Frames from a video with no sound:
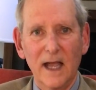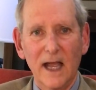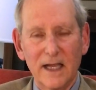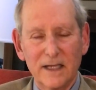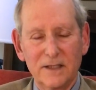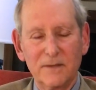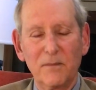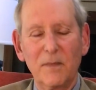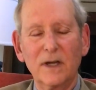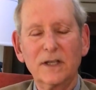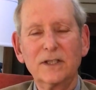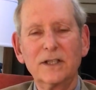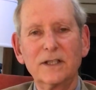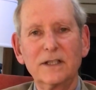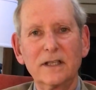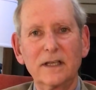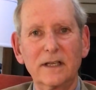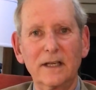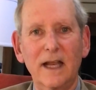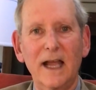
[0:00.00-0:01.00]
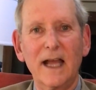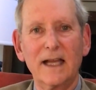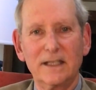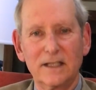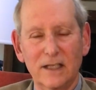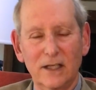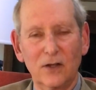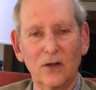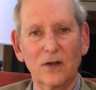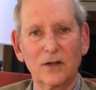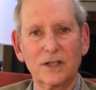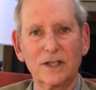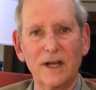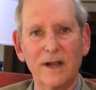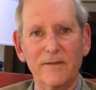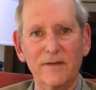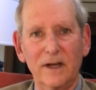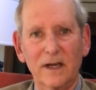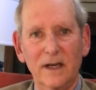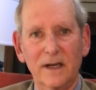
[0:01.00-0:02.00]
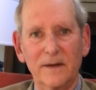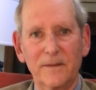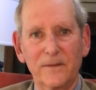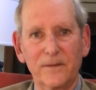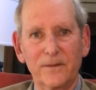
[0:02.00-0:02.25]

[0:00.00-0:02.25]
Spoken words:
as much as the longevity.